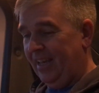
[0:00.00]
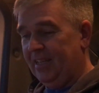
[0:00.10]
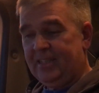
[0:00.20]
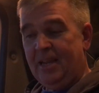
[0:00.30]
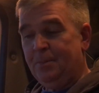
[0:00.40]

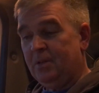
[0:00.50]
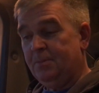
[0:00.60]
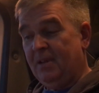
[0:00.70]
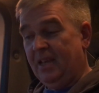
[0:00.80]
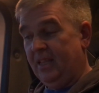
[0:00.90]
It seems
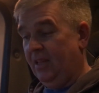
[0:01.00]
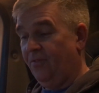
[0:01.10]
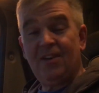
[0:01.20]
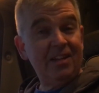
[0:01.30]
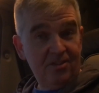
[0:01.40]
to be that
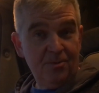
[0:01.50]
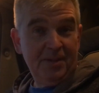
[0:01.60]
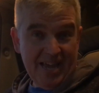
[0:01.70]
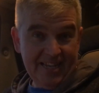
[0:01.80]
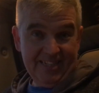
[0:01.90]
the fatter
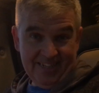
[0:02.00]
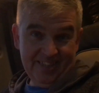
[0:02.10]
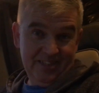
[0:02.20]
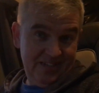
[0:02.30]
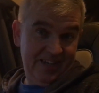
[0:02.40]
I'm
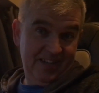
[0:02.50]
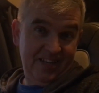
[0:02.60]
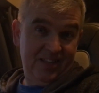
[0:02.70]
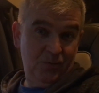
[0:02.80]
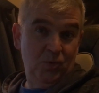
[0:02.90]
getting,
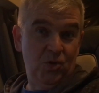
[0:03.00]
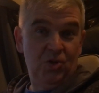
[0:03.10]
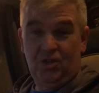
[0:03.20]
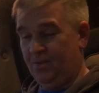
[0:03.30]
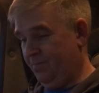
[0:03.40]
the
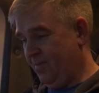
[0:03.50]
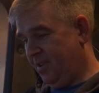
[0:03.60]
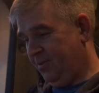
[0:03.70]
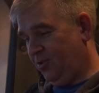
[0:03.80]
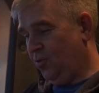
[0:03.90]
worse
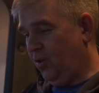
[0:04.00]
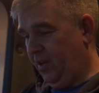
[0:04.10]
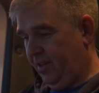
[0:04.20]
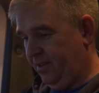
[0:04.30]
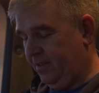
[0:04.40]
I'm
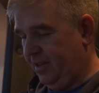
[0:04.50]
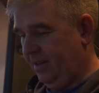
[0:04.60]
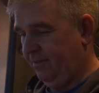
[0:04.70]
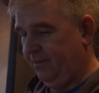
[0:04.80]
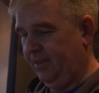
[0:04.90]
struggling.
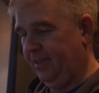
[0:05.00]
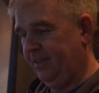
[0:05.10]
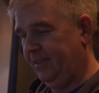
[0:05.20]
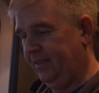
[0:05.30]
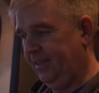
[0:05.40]
So
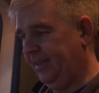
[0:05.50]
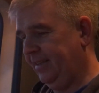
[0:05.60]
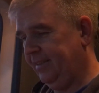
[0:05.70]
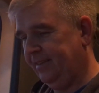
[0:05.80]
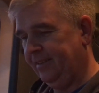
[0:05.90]
yeah,
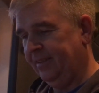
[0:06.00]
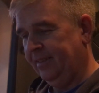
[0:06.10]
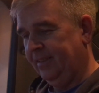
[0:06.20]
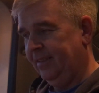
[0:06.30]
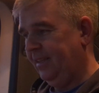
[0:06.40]

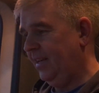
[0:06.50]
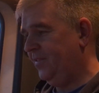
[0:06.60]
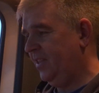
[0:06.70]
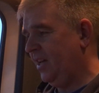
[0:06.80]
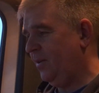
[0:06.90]

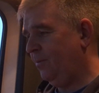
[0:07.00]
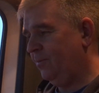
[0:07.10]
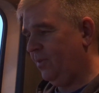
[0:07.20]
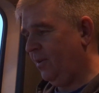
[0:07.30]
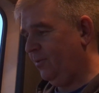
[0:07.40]
even though
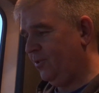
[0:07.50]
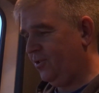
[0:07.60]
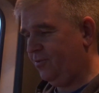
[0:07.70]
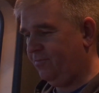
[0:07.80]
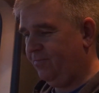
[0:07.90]
I was
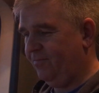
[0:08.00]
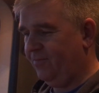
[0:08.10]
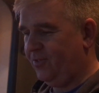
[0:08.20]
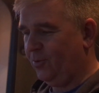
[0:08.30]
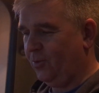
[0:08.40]

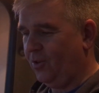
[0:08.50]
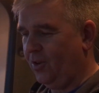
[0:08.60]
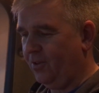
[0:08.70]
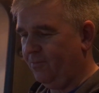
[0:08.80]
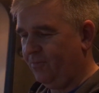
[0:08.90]
sort of
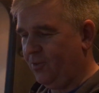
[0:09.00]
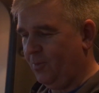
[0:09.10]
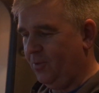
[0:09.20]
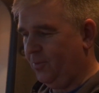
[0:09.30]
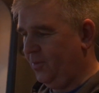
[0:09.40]
like
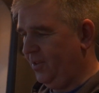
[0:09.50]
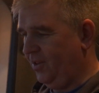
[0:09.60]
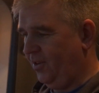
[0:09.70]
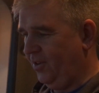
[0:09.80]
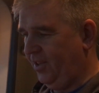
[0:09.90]
coming up with
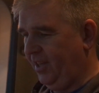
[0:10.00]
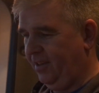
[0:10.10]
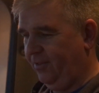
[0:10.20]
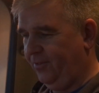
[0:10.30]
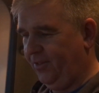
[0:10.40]
the
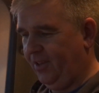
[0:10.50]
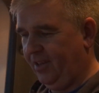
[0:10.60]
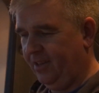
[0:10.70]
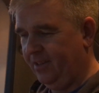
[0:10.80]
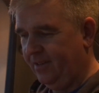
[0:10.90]
idea of